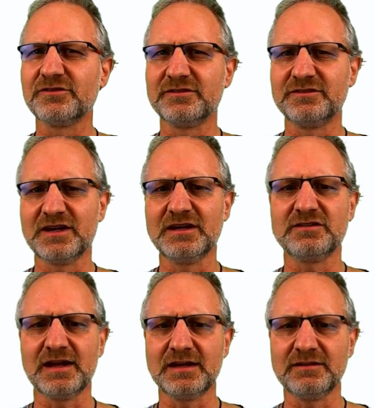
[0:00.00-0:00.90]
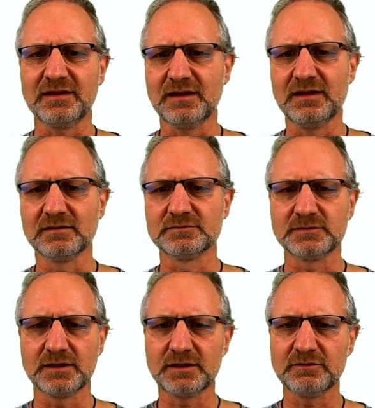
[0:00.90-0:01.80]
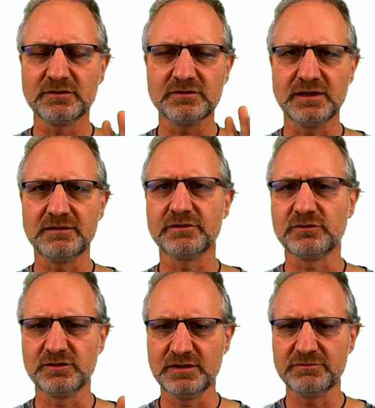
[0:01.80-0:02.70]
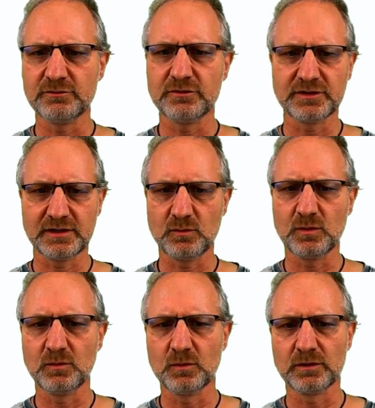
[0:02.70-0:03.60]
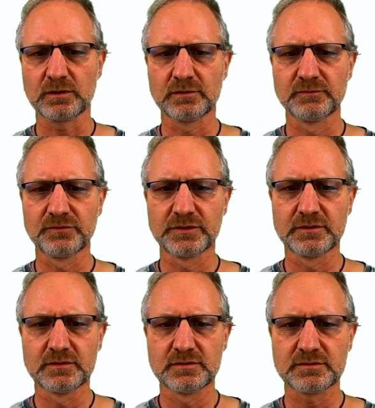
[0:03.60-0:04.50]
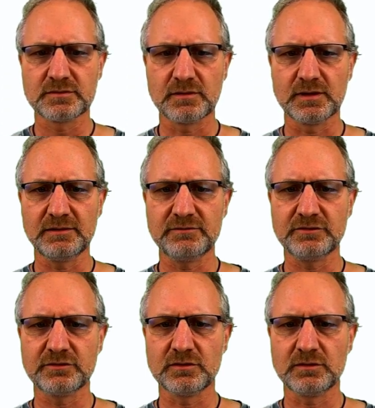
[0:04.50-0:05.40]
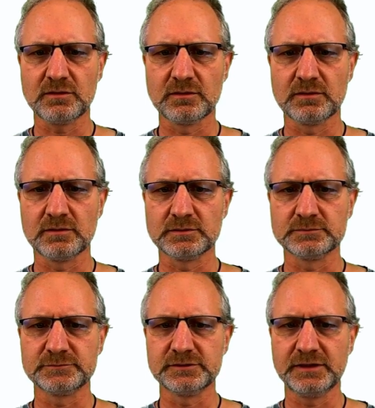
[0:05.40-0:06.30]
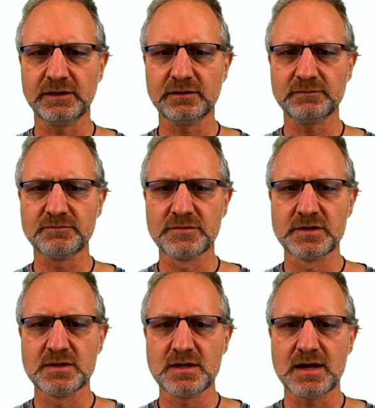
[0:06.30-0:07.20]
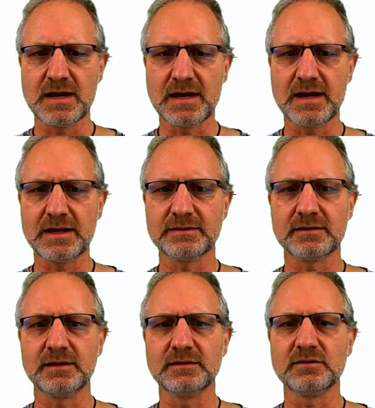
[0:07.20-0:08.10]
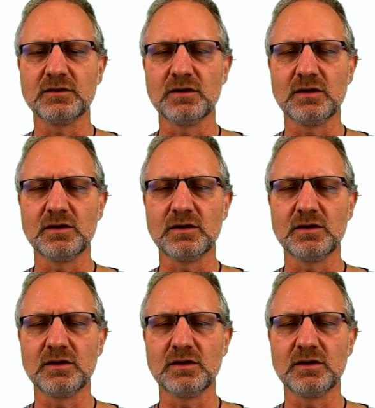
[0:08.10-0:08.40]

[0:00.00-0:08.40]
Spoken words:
to change anything here. I can just leave it to default and it will work. So I'll leave this all to here, and it